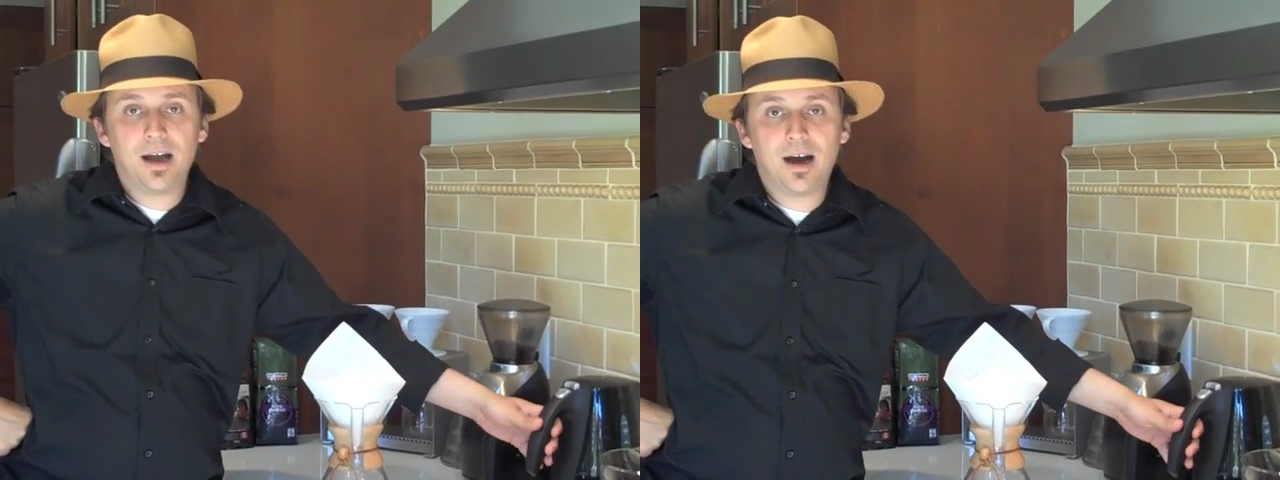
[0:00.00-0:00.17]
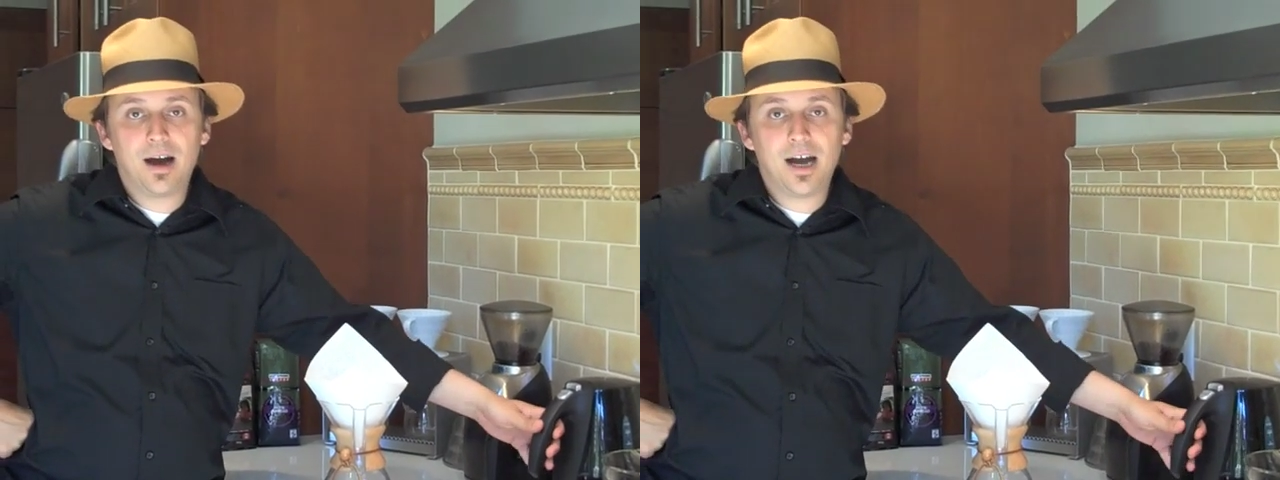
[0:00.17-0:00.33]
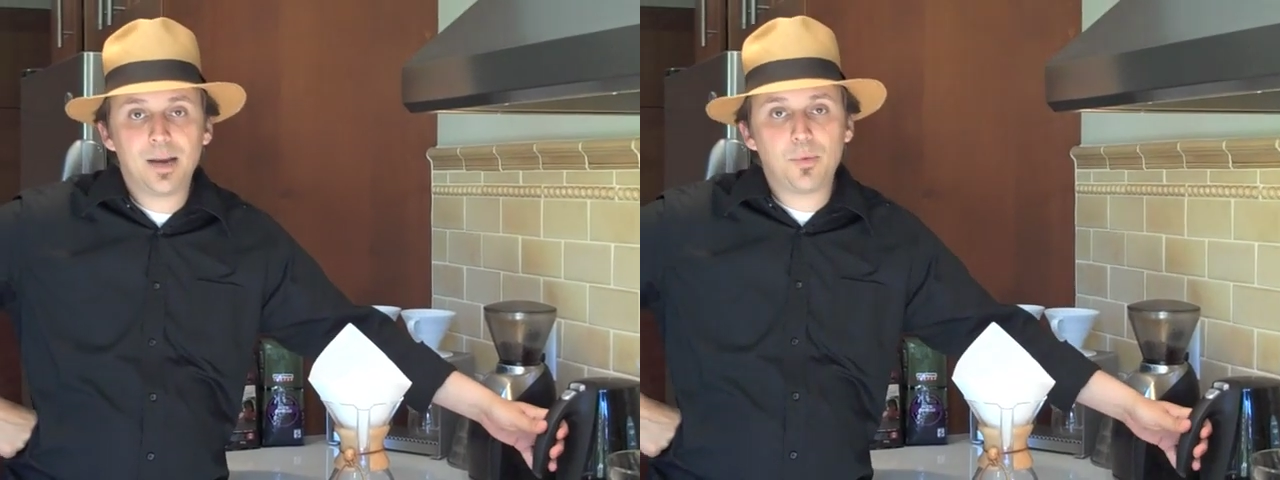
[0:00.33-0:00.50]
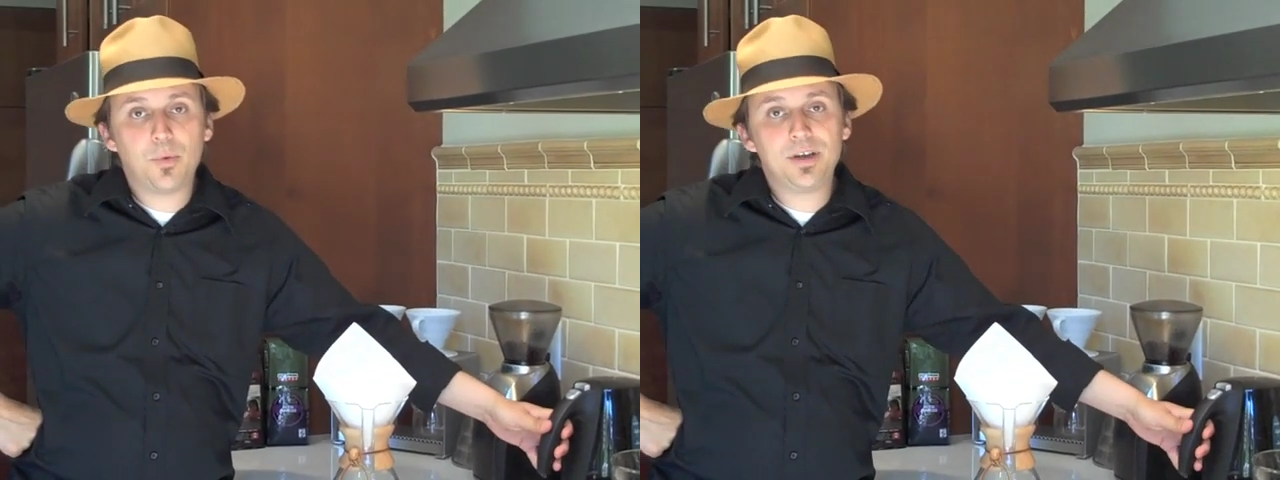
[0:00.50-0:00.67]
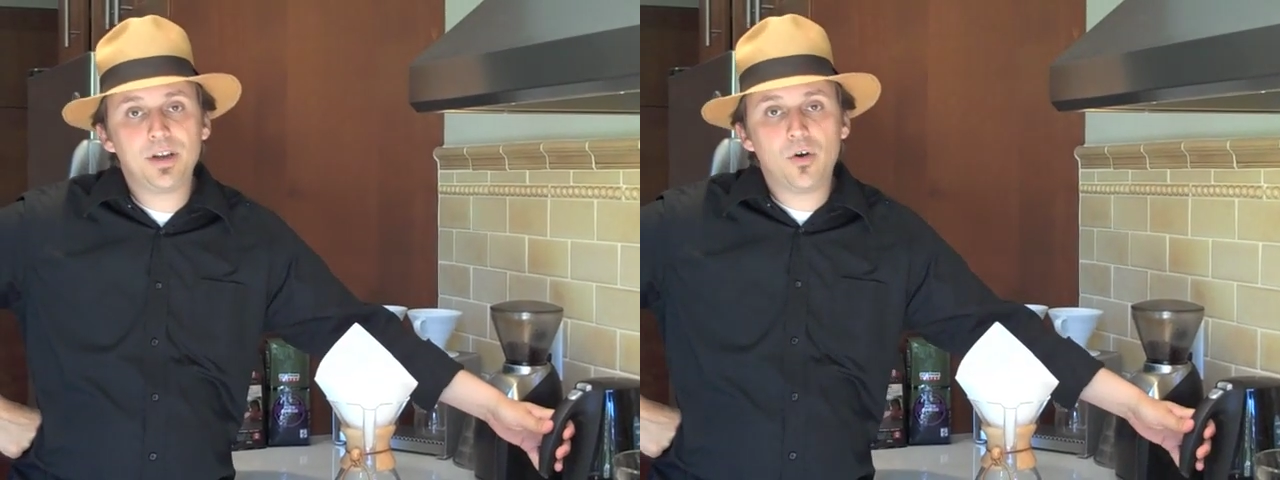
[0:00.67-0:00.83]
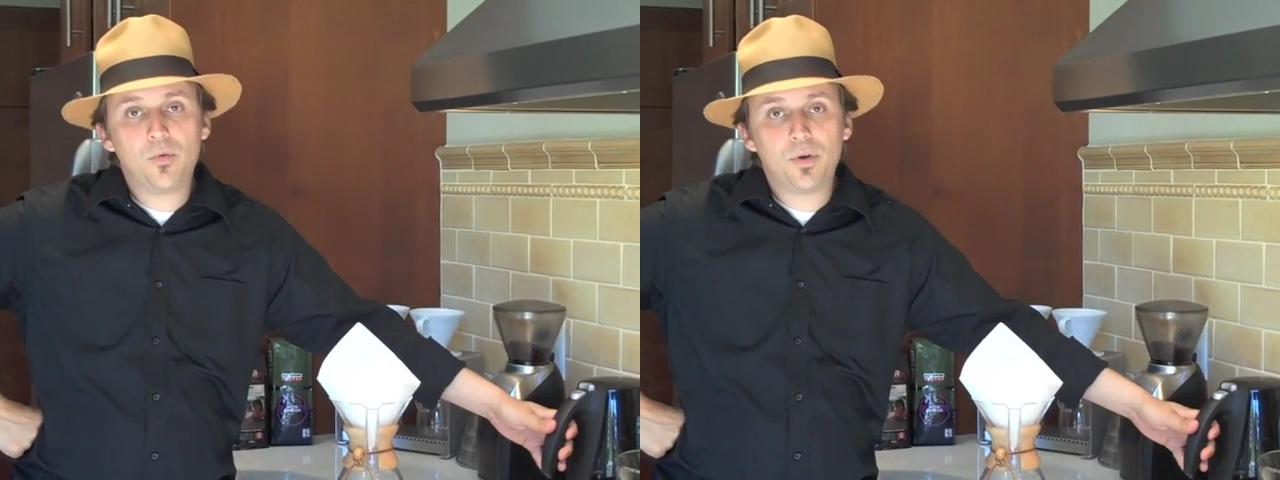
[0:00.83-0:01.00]
hot, but we
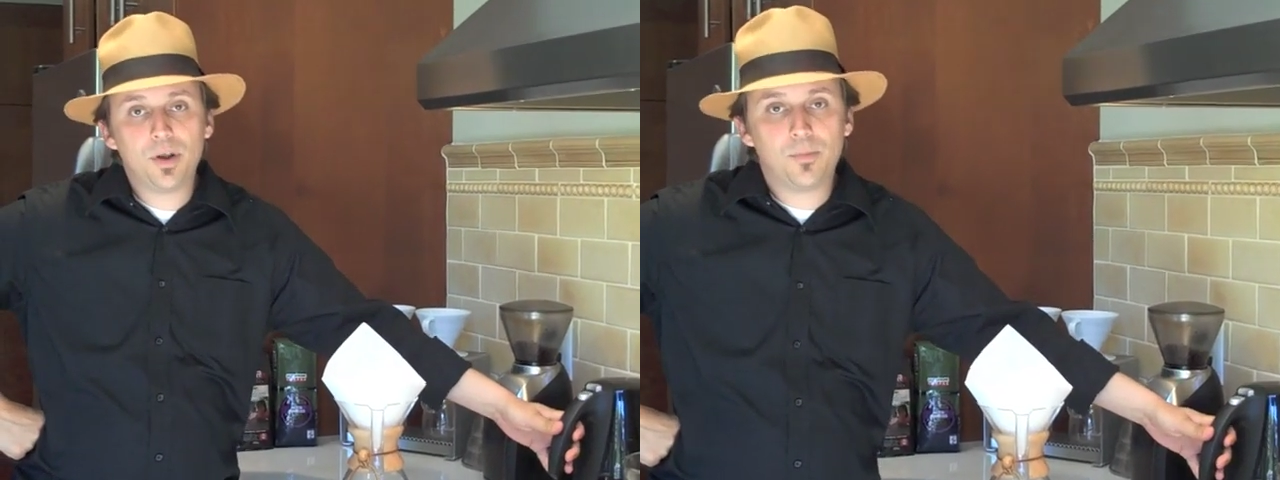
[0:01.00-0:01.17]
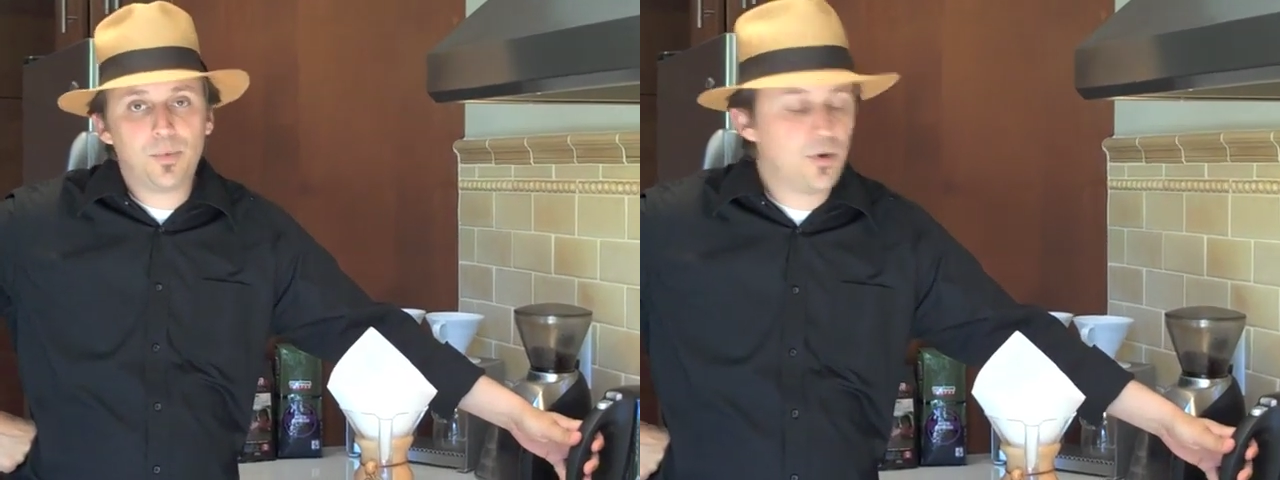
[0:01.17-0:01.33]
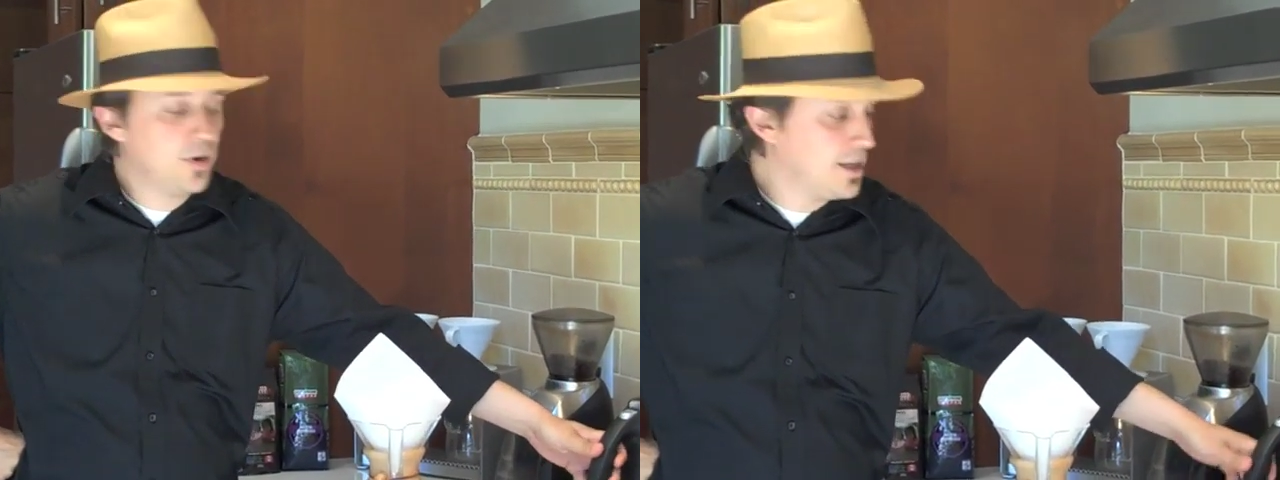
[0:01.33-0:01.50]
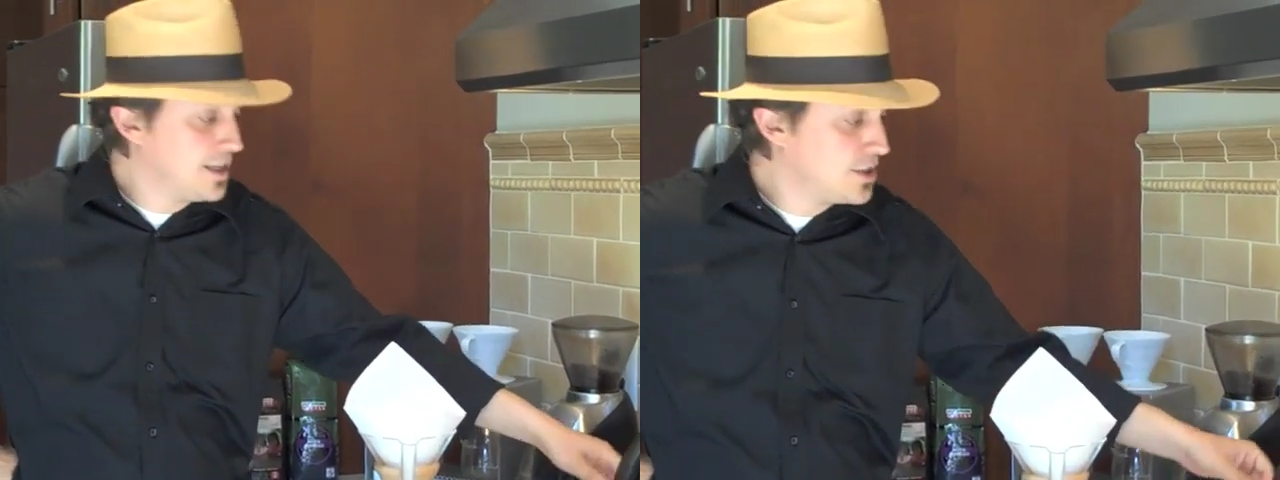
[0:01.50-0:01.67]
don't want it boiling.